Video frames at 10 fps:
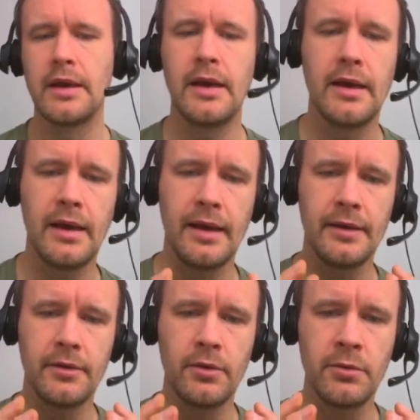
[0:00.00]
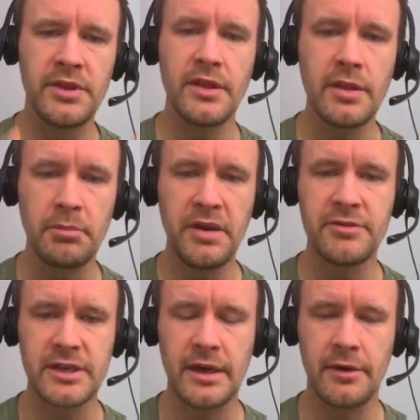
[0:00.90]
Uh, and within the
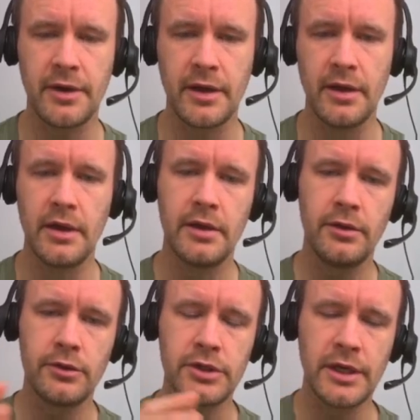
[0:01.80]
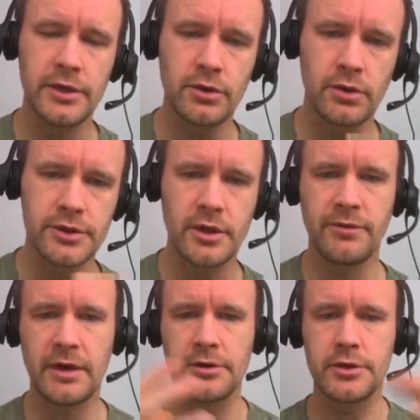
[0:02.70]
pivot area, you change all
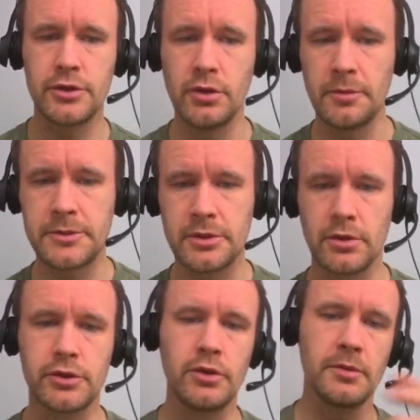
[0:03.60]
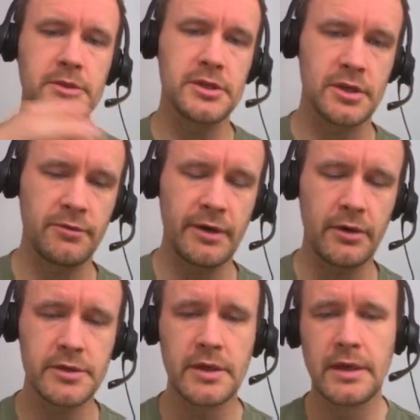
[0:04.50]
sunflowers to tulips and all tulips to sunflowers.